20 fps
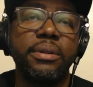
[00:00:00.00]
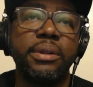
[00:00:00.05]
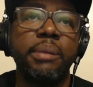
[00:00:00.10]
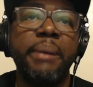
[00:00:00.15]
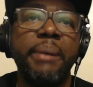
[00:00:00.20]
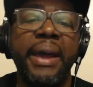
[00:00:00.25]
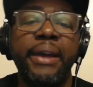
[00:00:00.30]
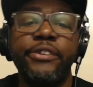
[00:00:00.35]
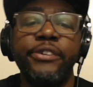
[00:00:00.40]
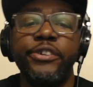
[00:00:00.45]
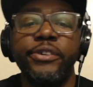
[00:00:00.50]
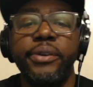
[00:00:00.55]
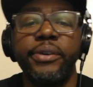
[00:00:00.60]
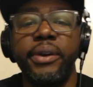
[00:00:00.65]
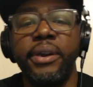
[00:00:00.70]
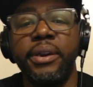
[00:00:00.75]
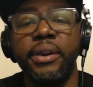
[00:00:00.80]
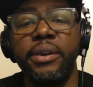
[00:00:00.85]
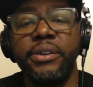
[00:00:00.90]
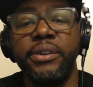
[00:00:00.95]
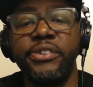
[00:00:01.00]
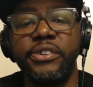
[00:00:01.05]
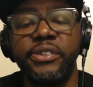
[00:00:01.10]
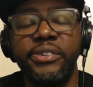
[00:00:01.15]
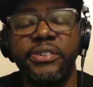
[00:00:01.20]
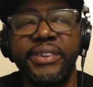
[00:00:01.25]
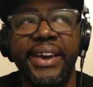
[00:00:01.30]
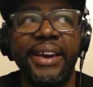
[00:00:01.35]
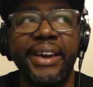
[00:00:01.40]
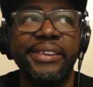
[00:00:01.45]
match in this
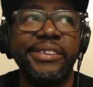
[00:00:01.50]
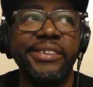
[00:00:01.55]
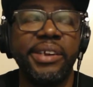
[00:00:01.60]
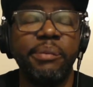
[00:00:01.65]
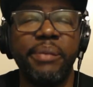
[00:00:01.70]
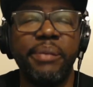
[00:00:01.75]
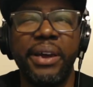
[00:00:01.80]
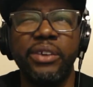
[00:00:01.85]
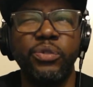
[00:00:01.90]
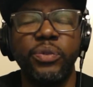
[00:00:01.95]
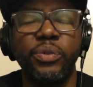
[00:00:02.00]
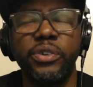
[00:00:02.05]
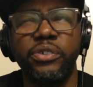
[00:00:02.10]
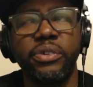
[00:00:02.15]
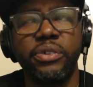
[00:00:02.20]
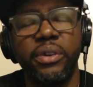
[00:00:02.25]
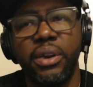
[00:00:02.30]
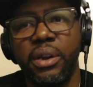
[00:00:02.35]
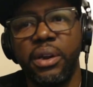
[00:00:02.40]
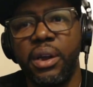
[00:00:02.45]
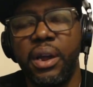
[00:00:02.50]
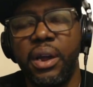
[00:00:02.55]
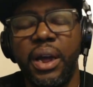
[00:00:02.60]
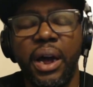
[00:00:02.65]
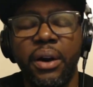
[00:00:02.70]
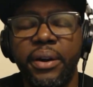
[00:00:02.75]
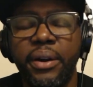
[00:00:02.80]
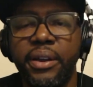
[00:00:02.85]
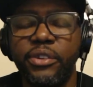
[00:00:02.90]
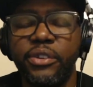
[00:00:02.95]
tag team match, which
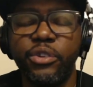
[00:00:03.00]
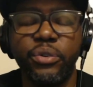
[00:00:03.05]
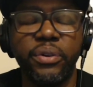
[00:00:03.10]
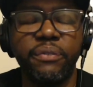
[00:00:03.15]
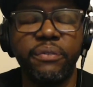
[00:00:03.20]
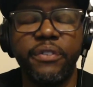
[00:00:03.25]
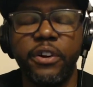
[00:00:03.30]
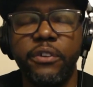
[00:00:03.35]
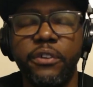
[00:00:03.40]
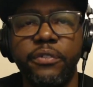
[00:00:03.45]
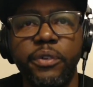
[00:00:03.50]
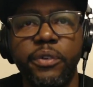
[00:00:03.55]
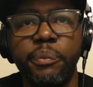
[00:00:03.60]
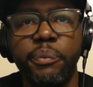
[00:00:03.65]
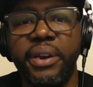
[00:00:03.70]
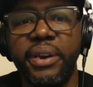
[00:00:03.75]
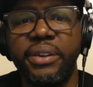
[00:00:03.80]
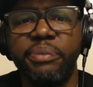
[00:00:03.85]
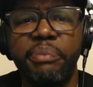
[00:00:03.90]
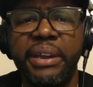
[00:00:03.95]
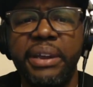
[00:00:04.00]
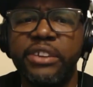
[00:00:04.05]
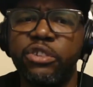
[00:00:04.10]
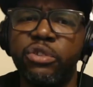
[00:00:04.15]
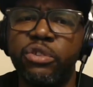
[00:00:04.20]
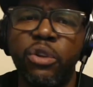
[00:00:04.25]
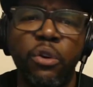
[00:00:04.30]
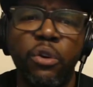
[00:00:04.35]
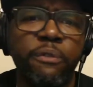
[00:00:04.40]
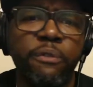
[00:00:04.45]
I'll get to in a very few minutes. Makes
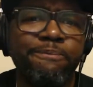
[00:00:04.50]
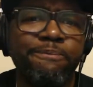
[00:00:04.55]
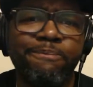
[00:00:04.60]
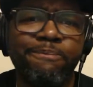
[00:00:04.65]
no